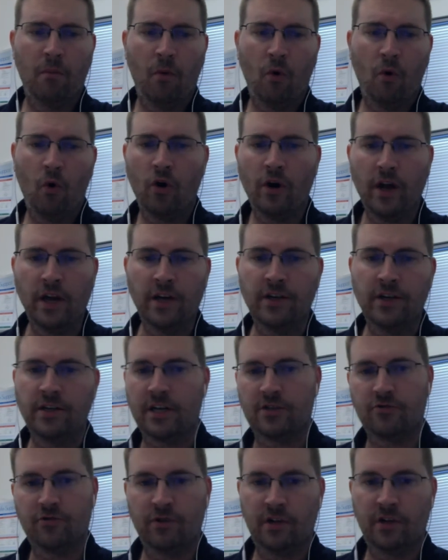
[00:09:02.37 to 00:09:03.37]
more
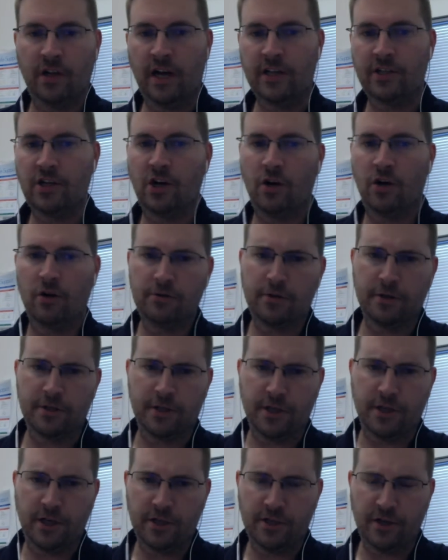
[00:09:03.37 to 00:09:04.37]
industrialized cultures
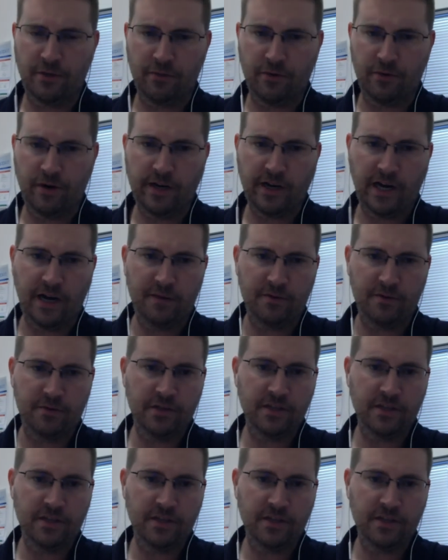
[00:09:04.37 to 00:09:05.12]
in contemporary times.